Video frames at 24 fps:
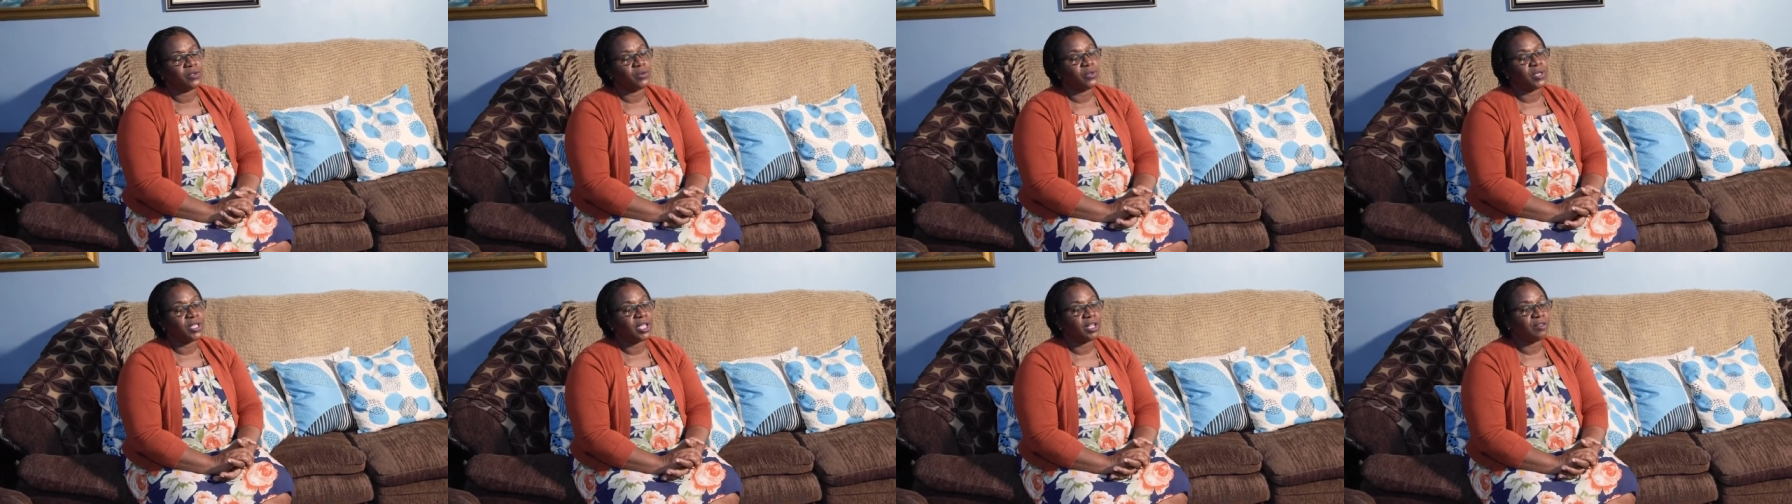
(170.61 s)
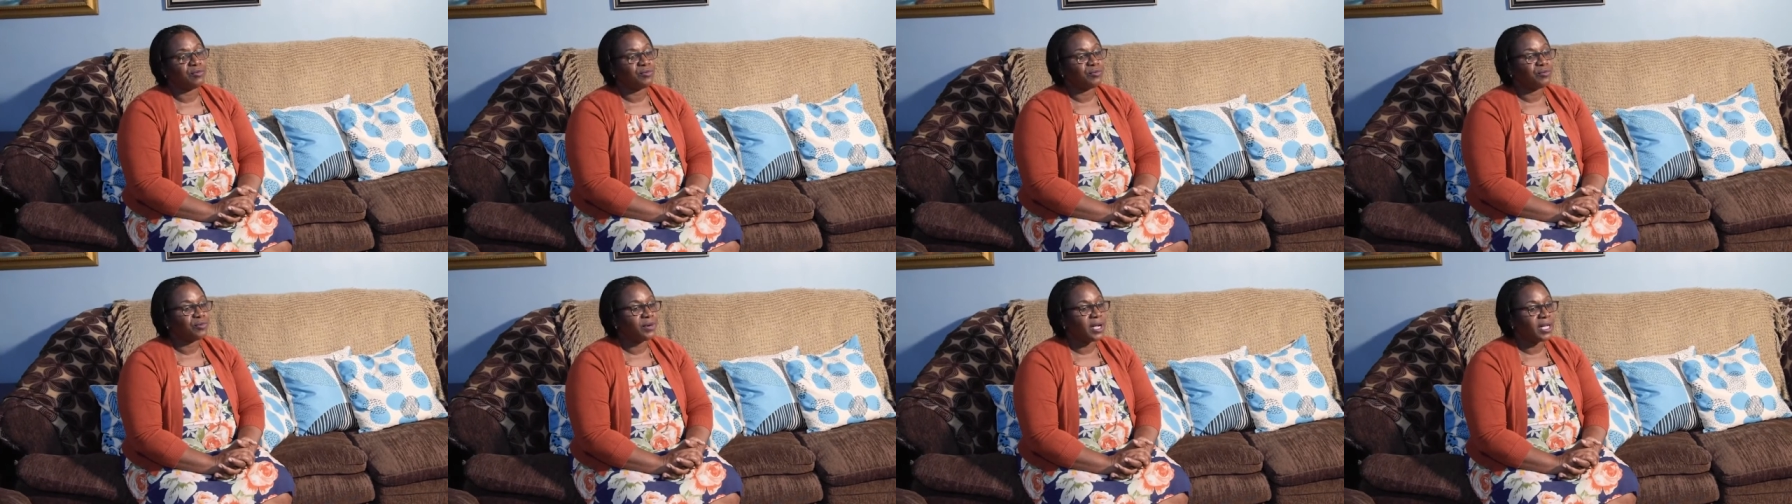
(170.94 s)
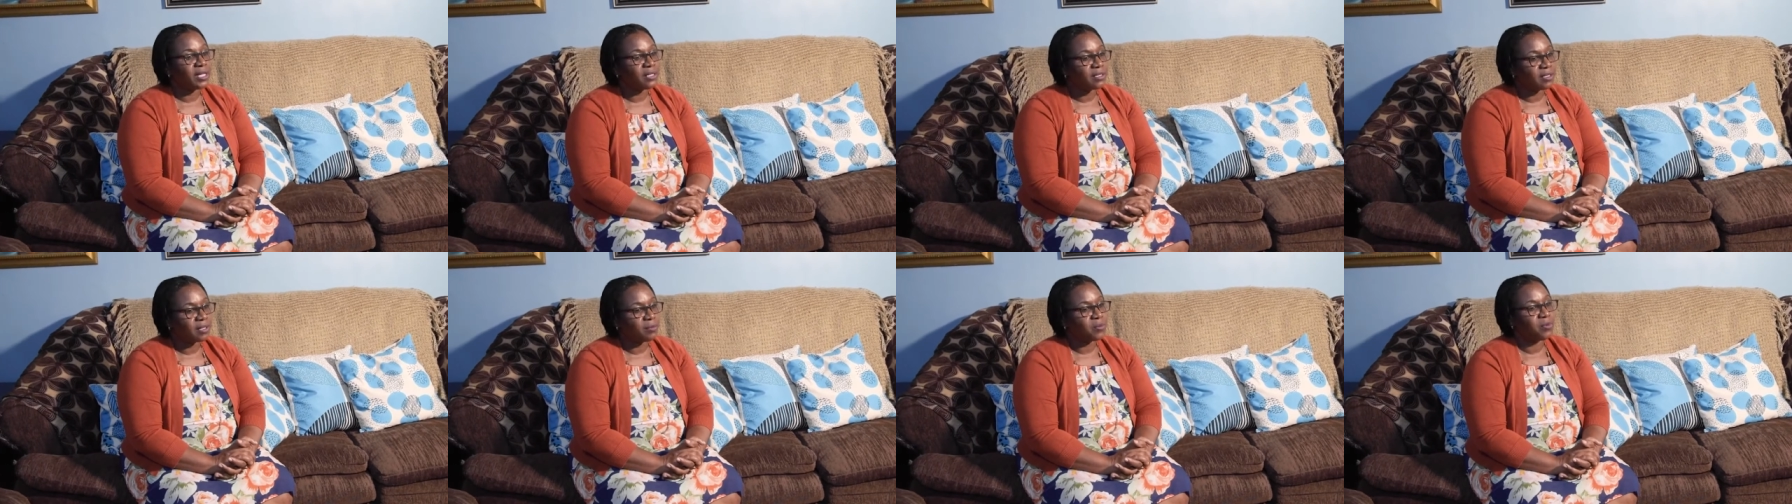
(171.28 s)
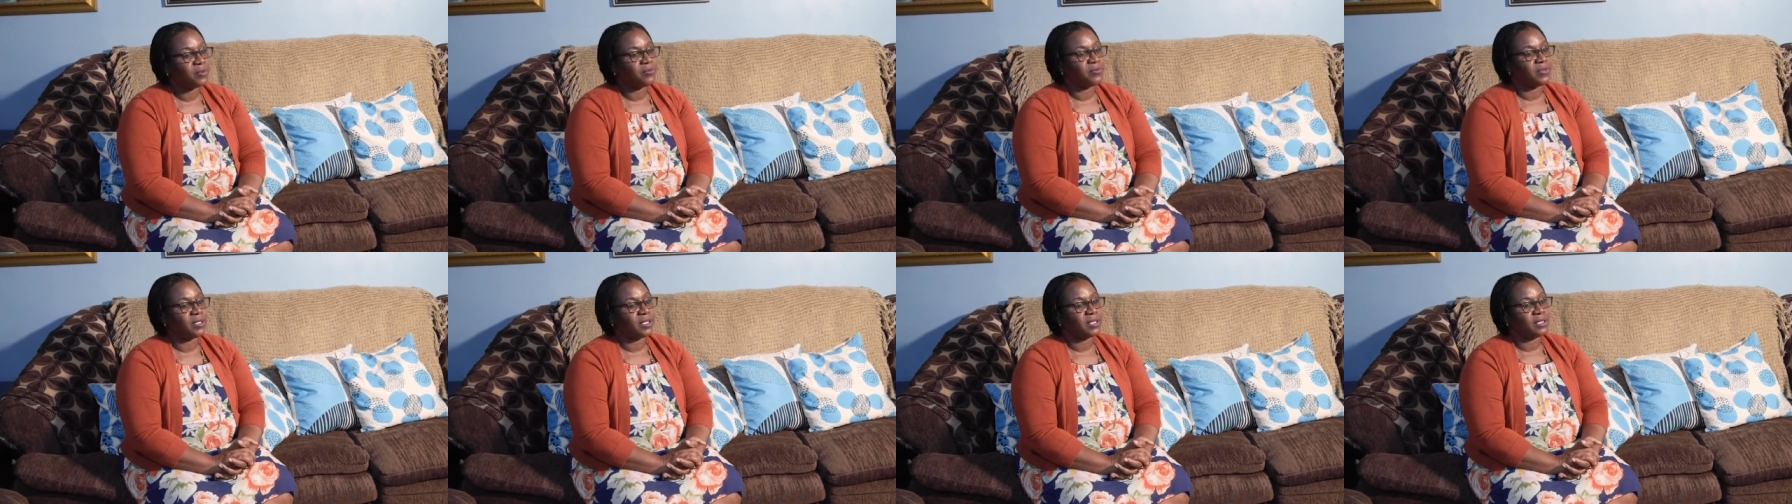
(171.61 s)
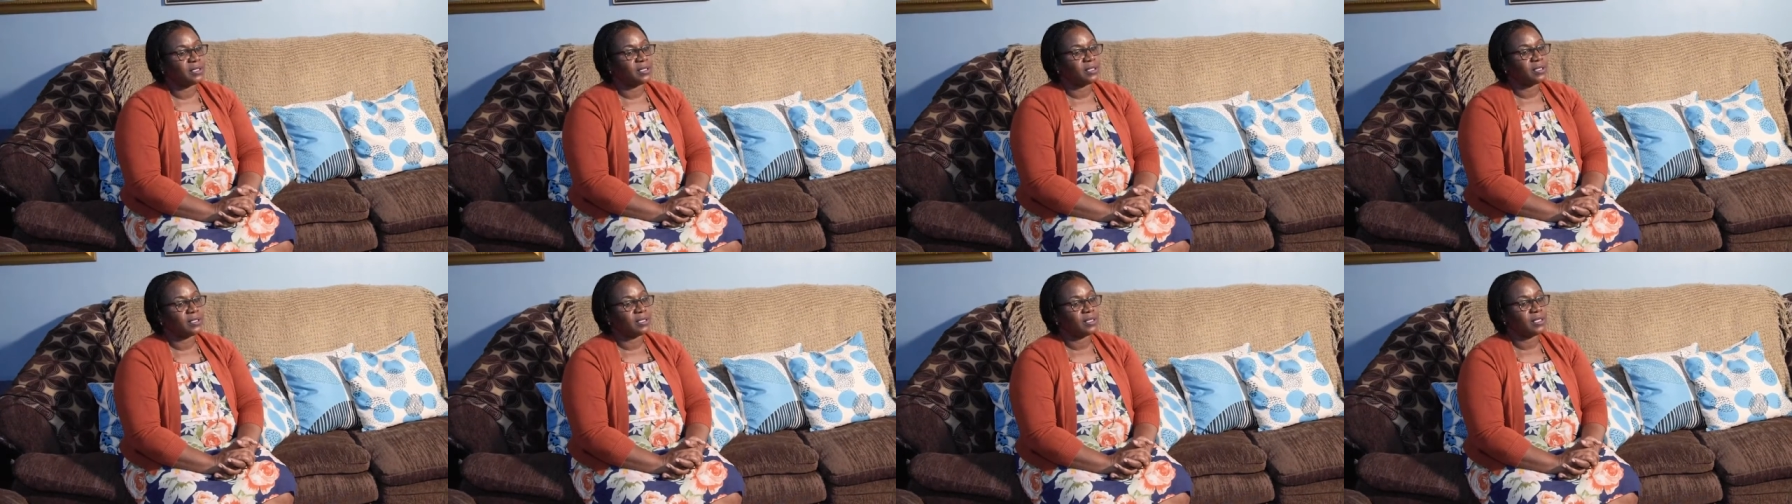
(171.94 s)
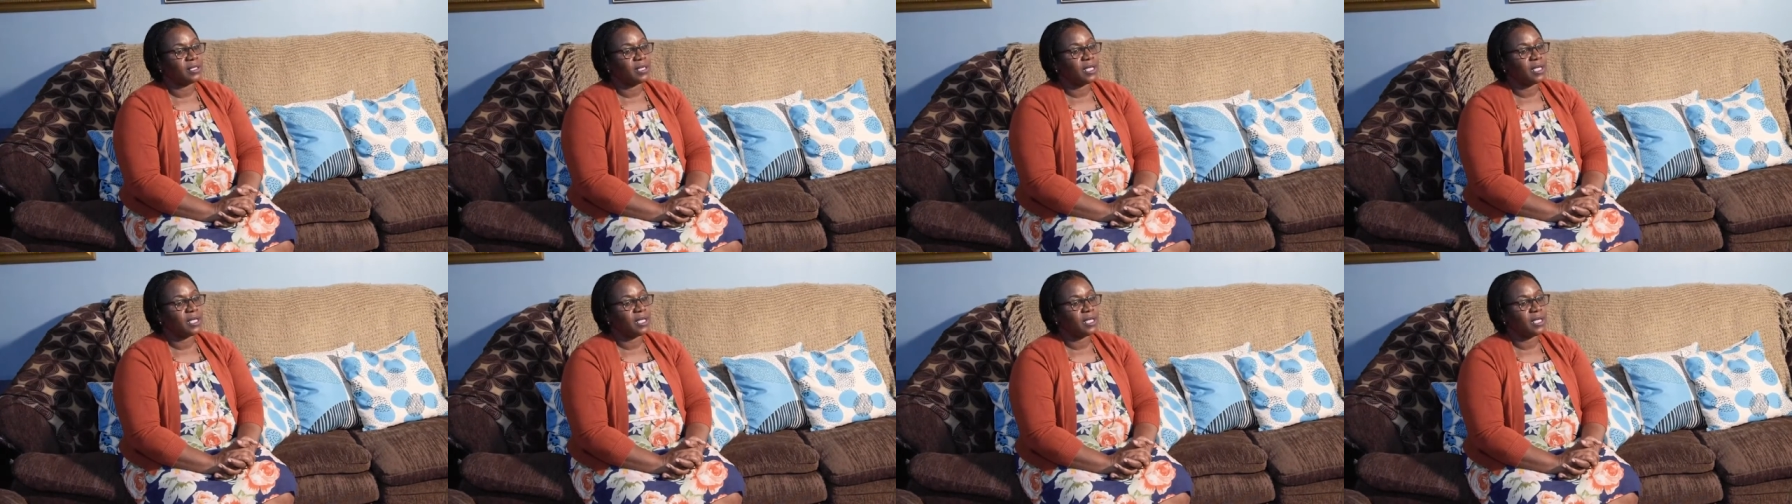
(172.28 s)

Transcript: you can rise above it.